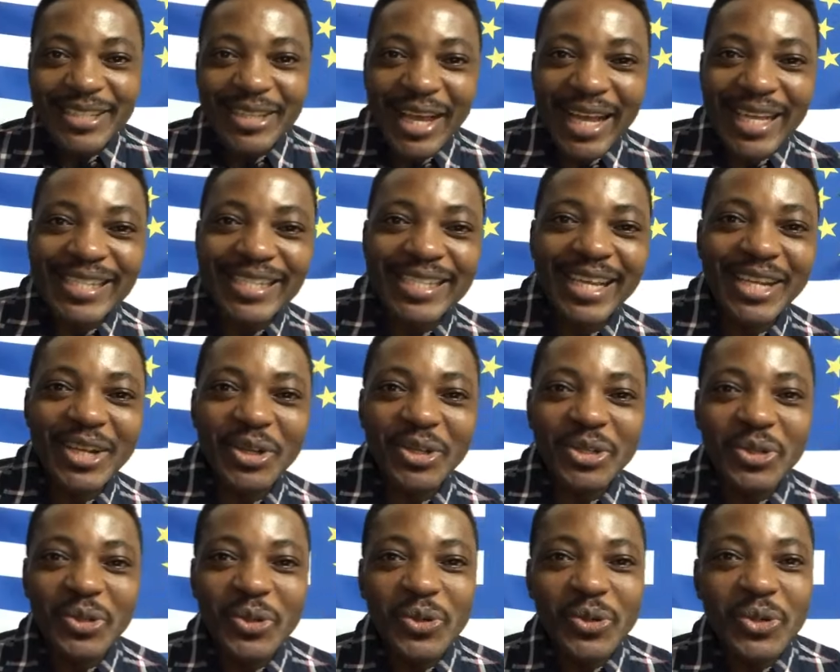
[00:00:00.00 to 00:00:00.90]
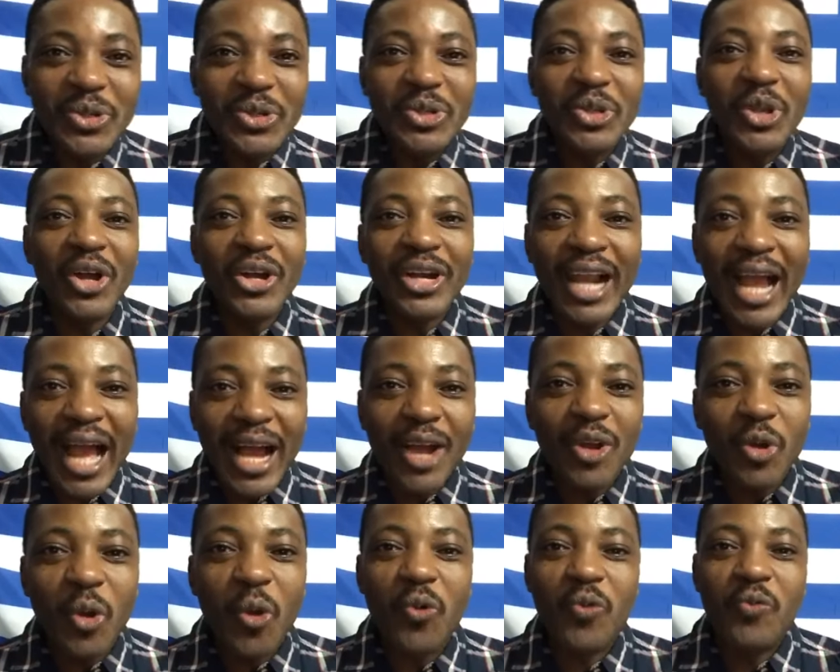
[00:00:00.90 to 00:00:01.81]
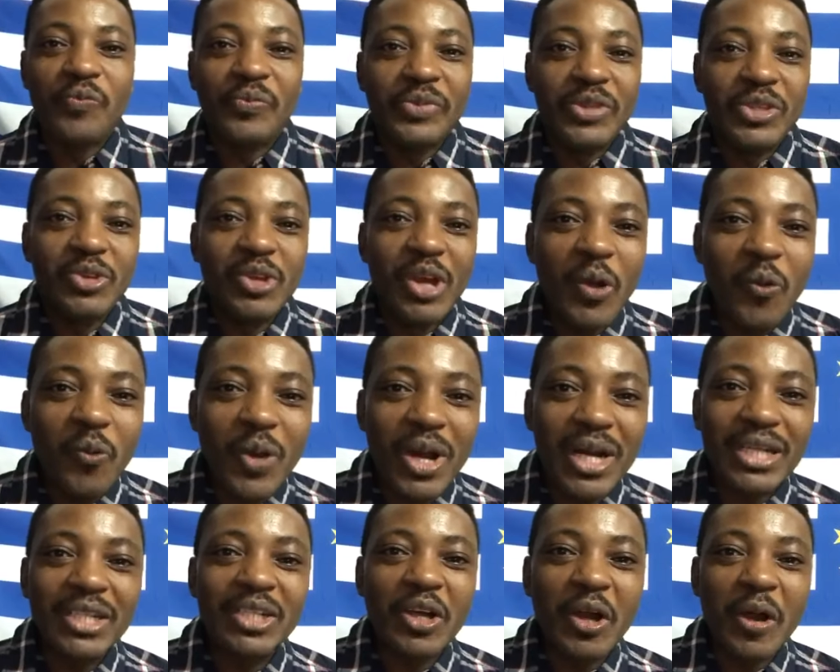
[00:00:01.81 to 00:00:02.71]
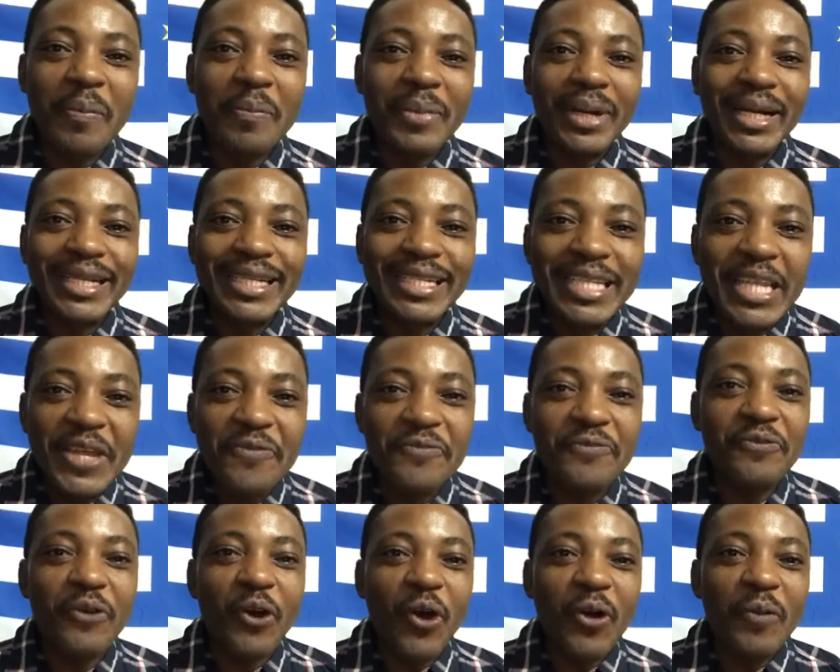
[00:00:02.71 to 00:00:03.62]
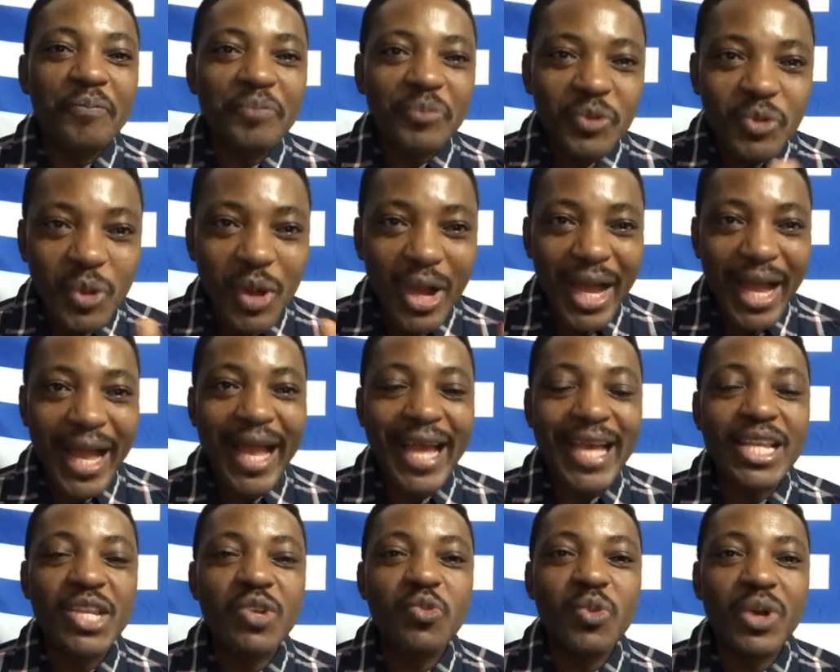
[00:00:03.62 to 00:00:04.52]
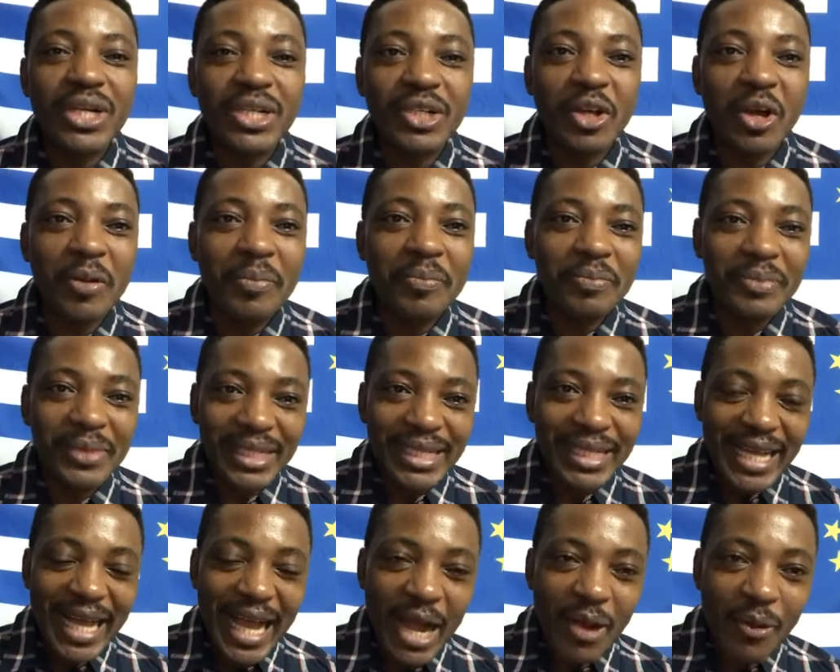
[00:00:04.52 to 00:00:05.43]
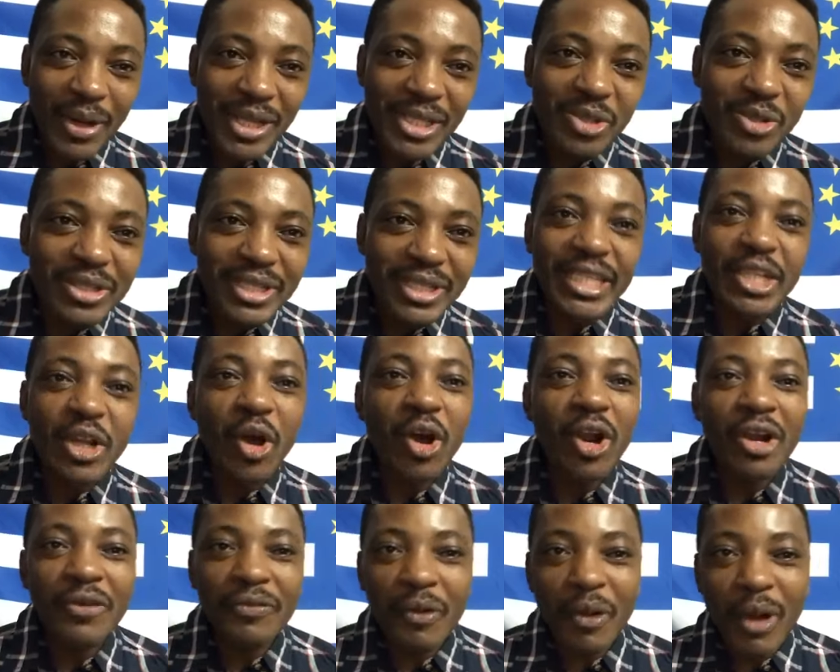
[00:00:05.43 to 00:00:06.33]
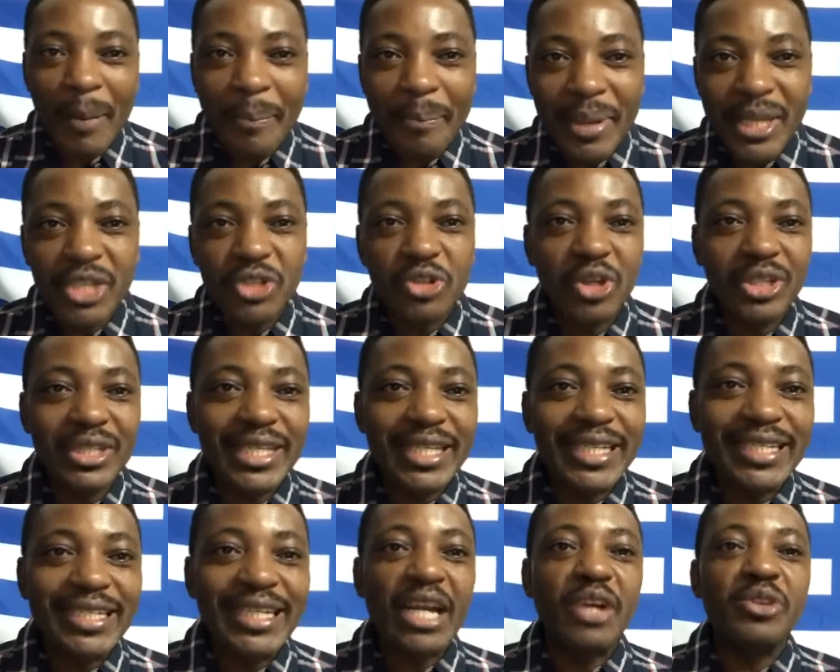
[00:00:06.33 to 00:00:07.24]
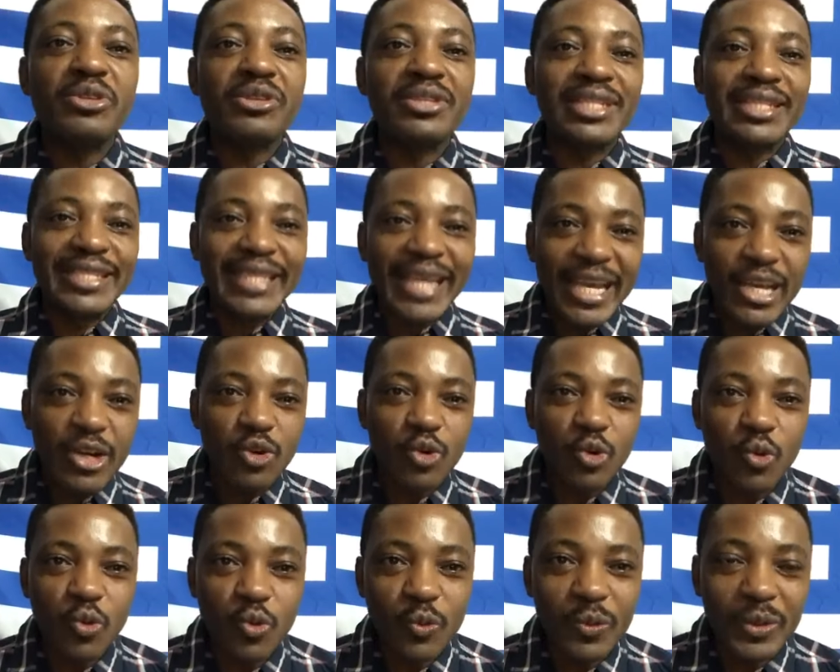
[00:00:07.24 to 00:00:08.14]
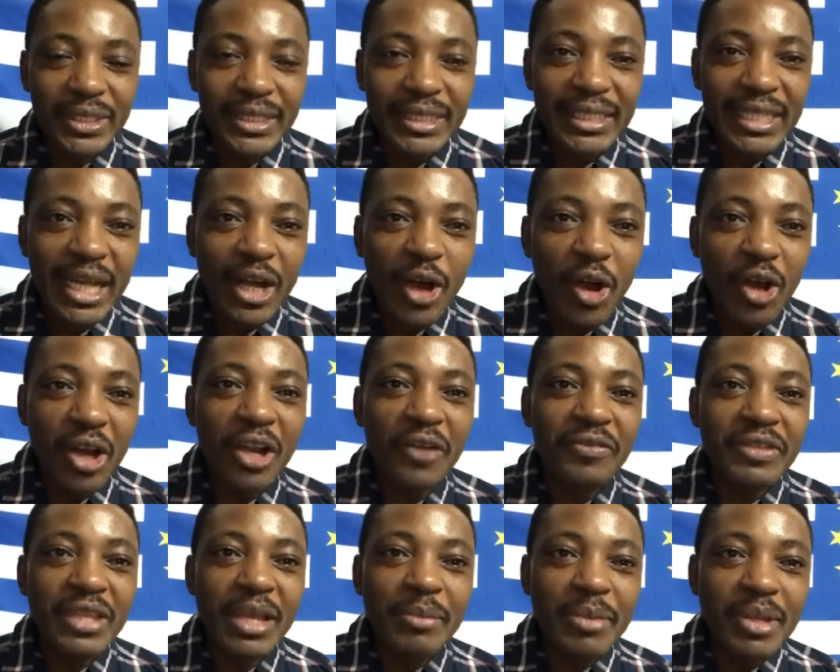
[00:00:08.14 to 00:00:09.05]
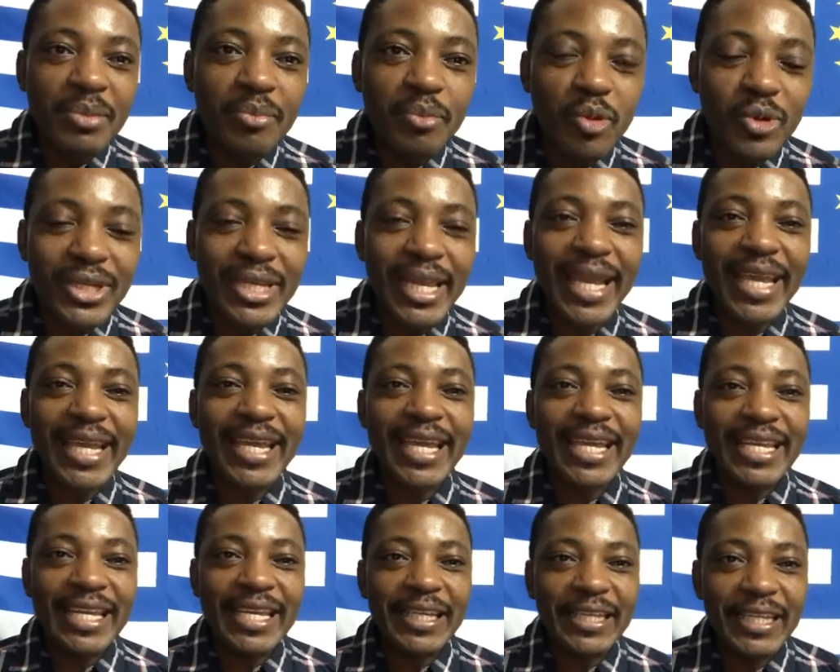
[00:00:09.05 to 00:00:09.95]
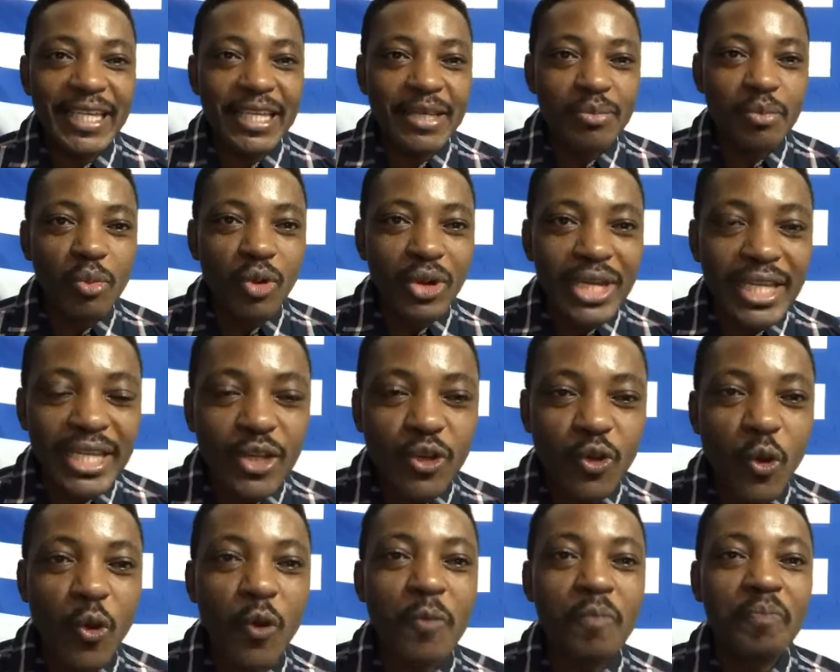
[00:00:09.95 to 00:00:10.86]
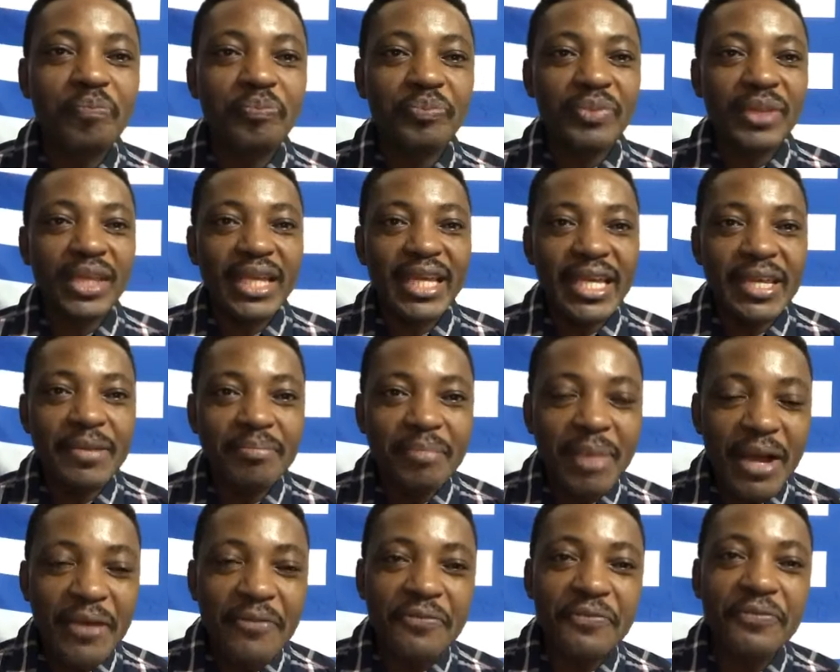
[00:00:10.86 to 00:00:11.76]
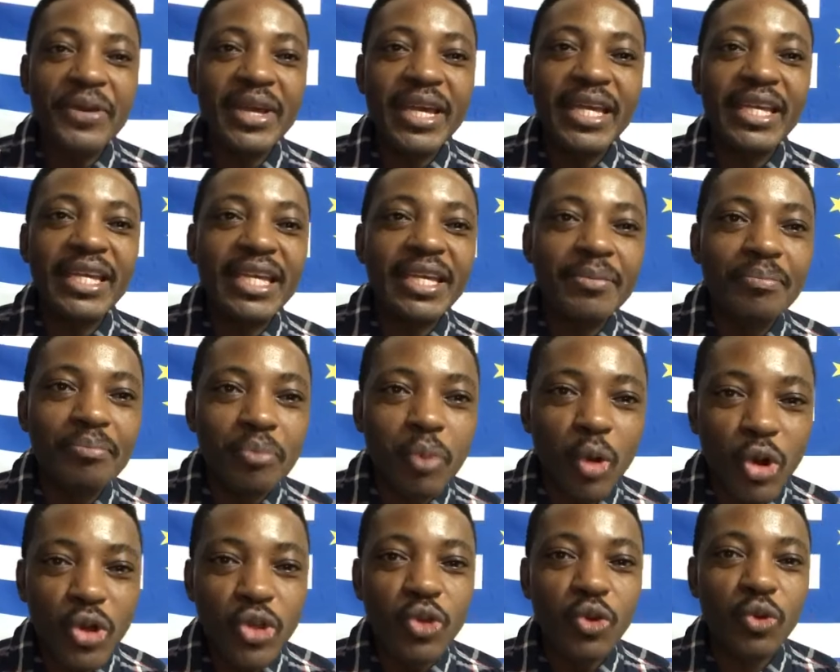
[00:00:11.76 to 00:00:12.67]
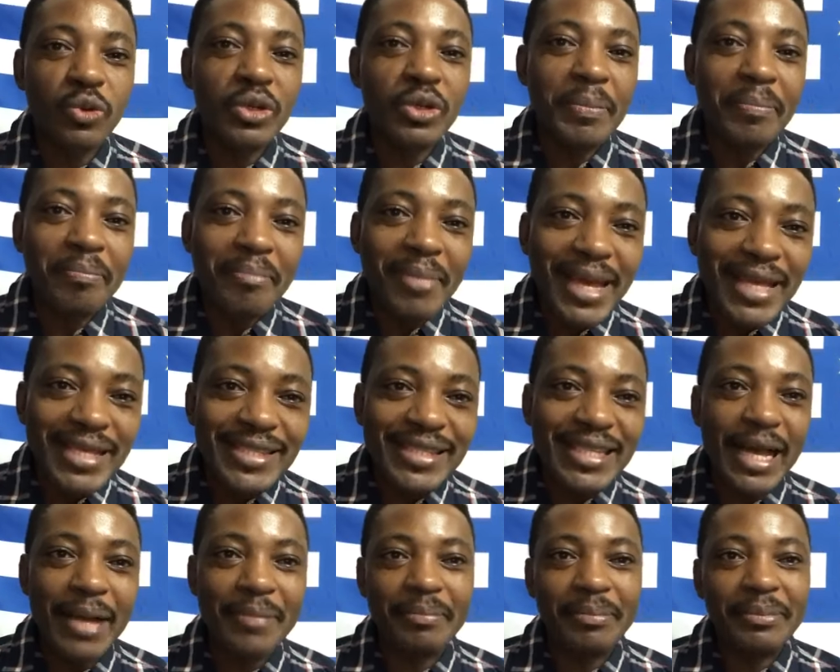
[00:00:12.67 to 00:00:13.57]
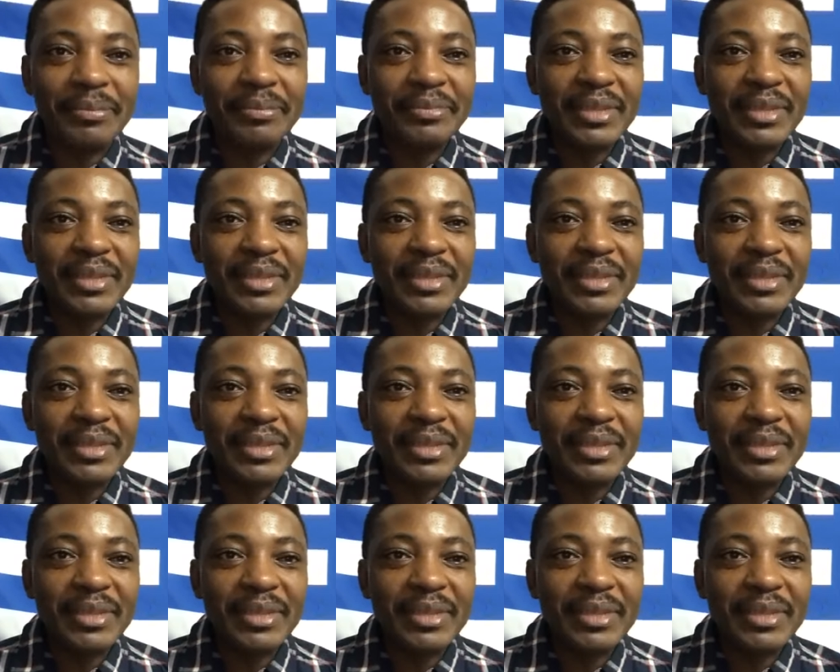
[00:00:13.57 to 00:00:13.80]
I salute you. Don Ako, you are welcome. And D4, you are highly welcome. I want to greet all of our patriots in Ground Zero, all of them in Mutengene, in Moliko, in Mamfe, in Boyo, Mezam,